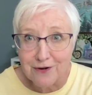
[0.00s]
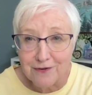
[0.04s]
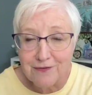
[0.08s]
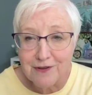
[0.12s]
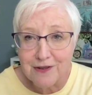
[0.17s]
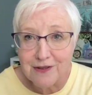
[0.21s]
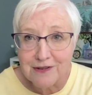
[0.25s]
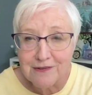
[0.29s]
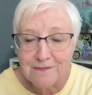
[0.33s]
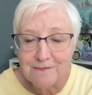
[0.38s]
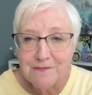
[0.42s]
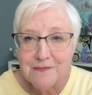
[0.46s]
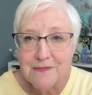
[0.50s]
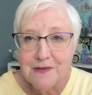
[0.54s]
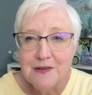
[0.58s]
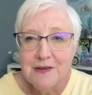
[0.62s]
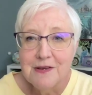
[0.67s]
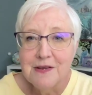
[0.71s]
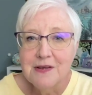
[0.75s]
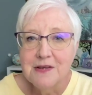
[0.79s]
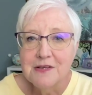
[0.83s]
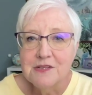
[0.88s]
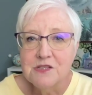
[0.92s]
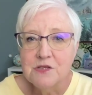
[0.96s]
heard of it.
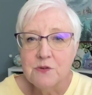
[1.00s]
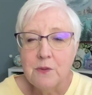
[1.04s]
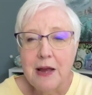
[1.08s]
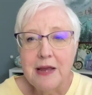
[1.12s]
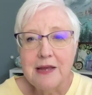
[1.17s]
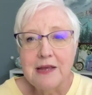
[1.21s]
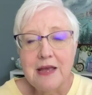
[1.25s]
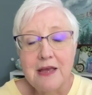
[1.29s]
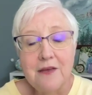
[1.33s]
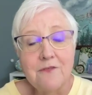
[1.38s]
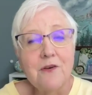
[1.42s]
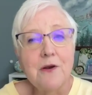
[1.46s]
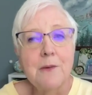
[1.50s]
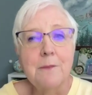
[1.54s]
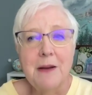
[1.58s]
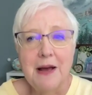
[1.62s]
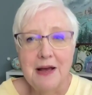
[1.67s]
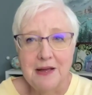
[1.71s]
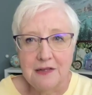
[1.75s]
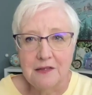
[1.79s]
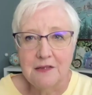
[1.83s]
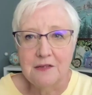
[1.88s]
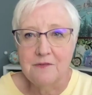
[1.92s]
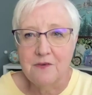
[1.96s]
So I gave her a
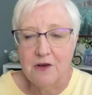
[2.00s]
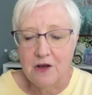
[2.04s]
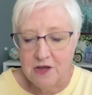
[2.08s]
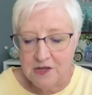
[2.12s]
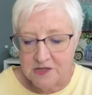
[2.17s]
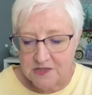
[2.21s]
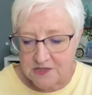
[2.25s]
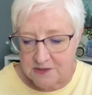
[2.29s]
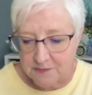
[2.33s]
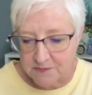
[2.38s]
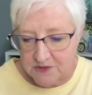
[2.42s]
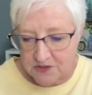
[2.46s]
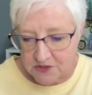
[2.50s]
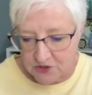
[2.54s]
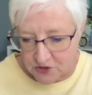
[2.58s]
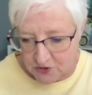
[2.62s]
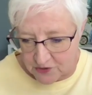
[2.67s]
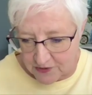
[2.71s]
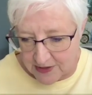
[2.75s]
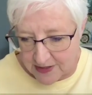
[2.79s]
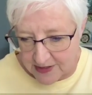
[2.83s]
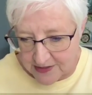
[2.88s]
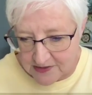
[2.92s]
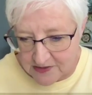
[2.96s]
bottle of Awesome to
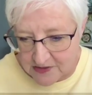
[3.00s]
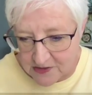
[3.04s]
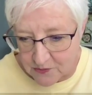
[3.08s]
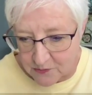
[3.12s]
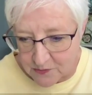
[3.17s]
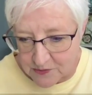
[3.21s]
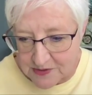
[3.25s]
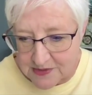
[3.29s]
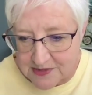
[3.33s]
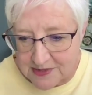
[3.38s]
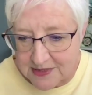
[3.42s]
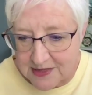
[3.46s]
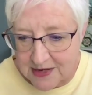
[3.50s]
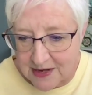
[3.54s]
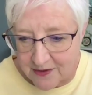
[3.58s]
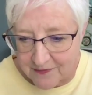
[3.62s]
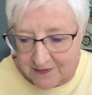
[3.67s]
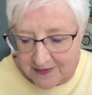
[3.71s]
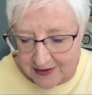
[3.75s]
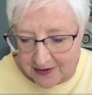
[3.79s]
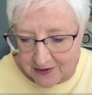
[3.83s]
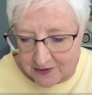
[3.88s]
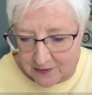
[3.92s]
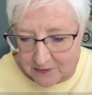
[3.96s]
try, so we'll see
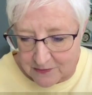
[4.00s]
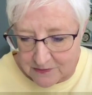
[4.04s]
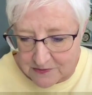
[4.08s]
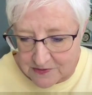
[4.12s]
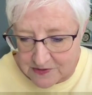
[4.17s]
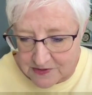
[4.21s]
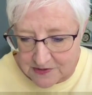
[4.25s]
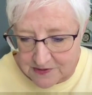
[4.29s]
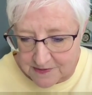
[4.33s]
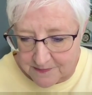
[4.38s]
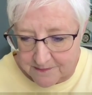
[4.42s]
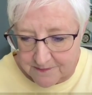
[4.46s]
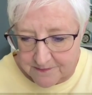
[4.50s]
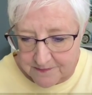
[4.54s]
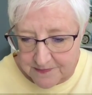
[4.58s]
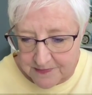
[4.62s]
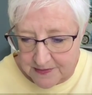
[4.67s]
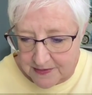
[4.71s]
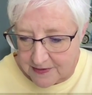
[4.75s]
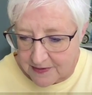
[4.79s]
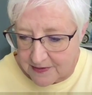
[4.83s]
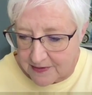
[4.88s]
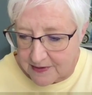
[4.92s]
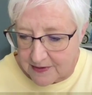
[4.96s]
how that goes.
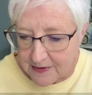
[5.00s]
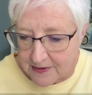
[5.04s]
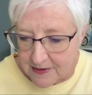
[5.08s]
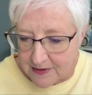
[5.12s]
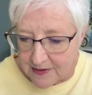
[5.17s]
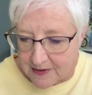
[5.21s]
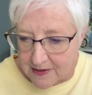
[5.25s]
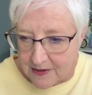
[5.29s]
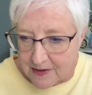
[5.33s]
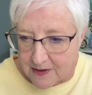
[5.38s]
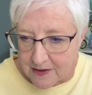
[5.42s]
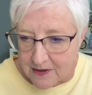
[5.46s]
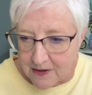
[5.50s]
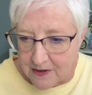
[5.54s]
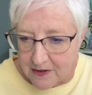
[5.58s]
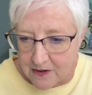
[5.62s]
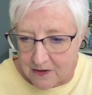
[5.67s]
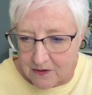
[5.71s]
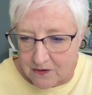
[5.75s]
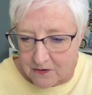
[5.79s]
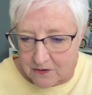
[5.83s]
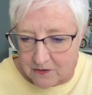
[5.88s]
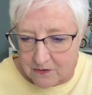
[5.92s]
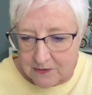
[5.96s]

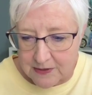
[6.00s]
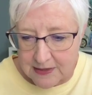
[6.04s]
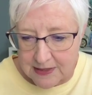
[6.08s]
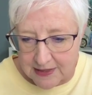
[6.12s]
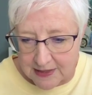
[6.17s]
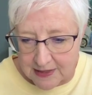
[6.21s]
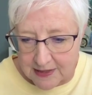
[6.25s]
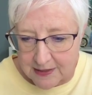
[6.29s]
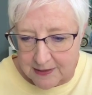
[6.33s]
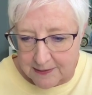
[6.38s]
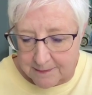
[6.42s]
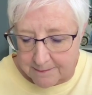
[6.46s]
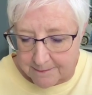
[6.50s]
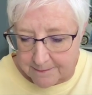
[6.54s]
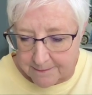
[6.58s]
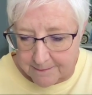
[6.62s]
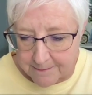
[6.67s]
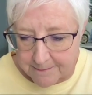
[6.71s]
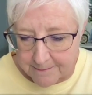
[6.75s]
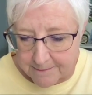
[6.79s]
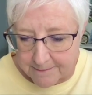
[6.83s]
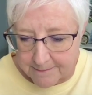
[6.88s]
Okay.